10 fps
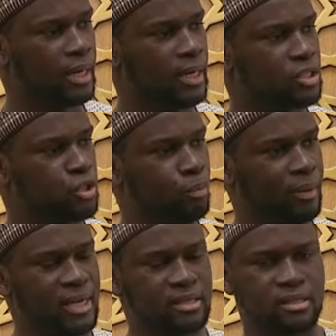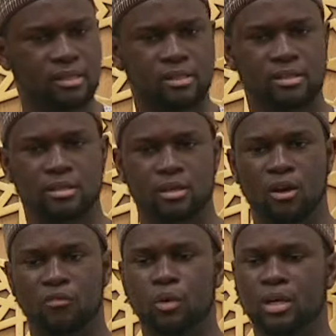and to bless us
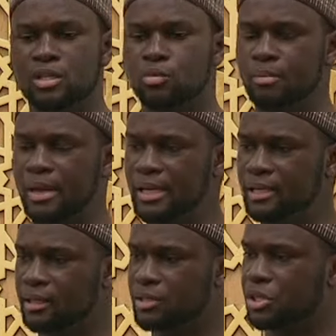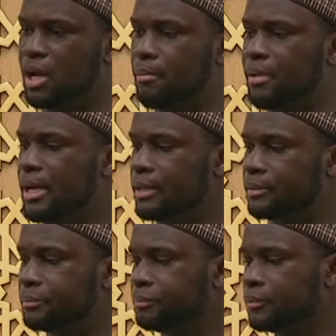of what is remaining in Sha'ban
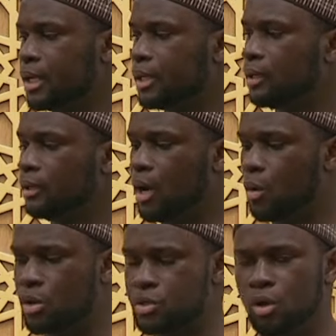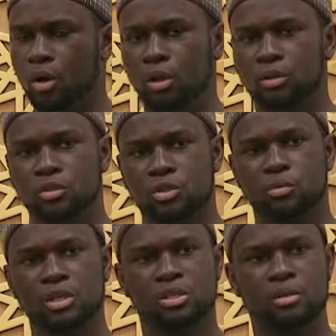and allow us all to
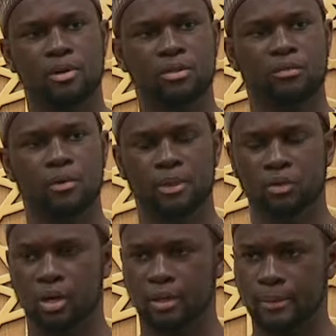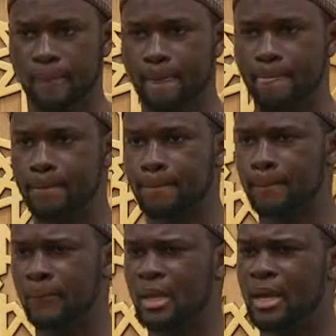reach the month of Ramadan.
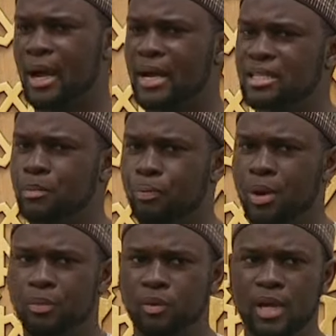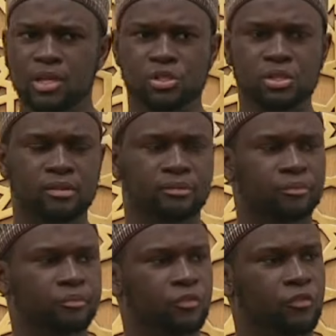As a
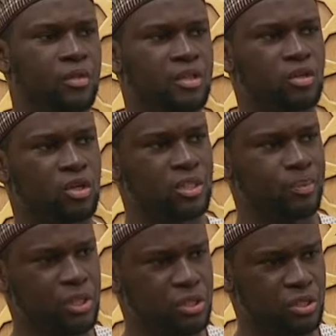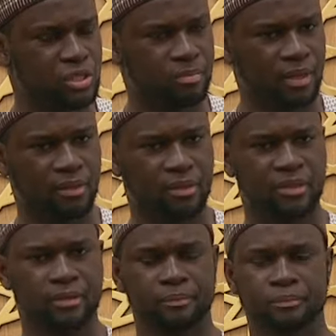preparation for this auspicious month,
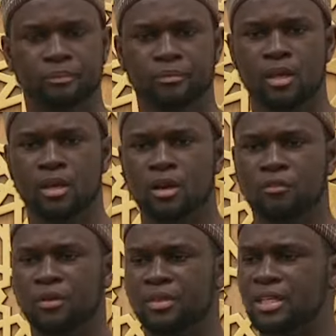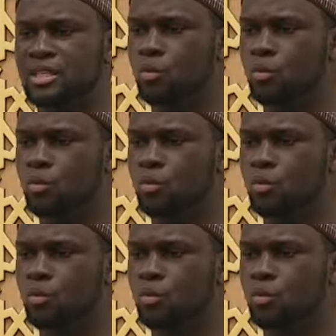for this